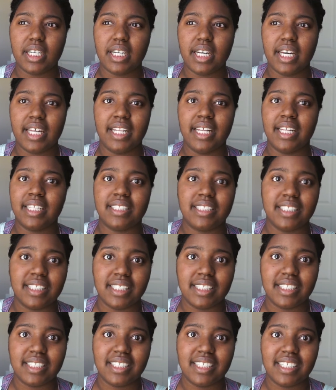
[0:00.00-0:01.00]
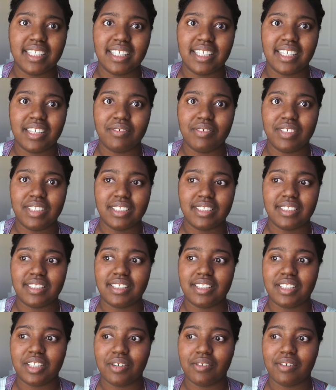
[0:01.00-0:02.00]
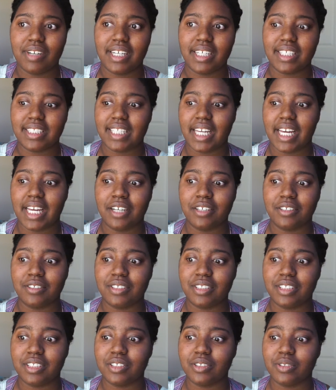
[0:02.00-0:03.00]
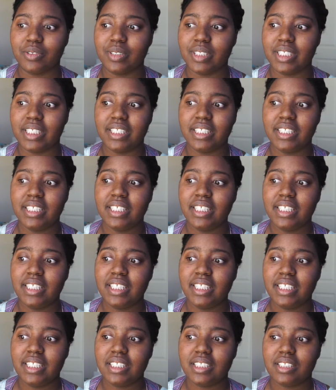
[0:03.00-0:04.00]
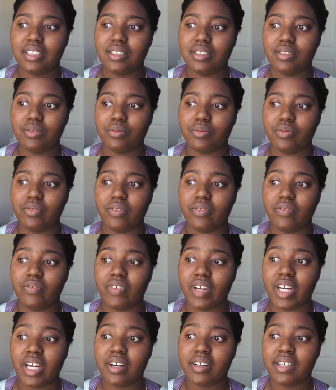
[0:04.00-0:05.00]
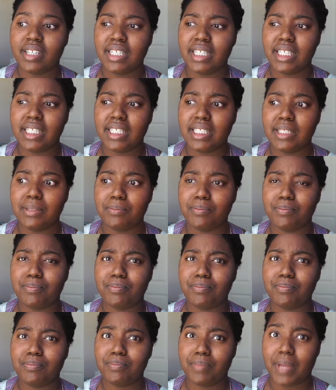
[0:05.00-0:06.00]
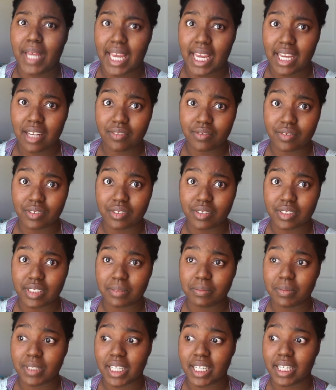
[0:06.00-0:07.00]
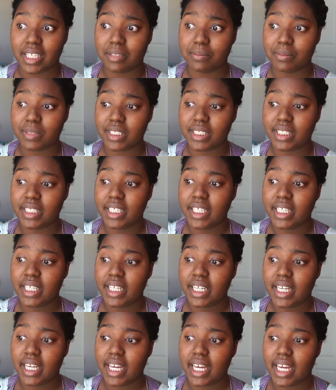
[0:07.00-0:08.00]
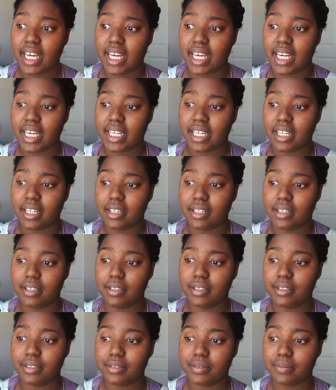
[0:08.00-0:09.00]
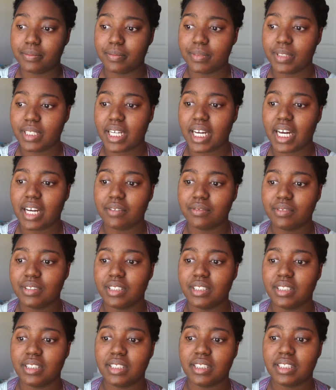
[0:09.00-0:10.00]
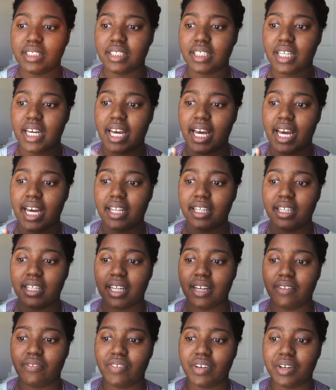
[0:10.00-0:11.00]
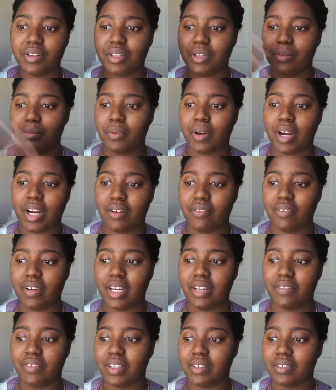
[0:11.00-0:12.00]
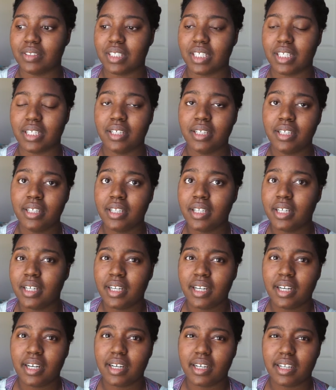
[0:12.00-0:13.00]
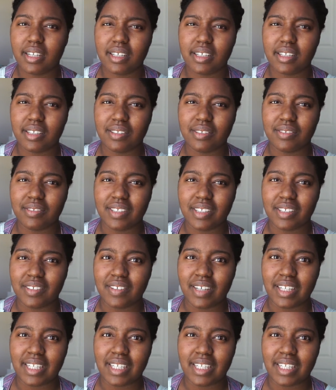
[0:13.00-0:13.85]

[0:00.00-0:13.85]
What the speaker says: and that's it. And like we just don't exhale, so it's very painful sometimes. And I felt the brainwave, and I was like, oh no, I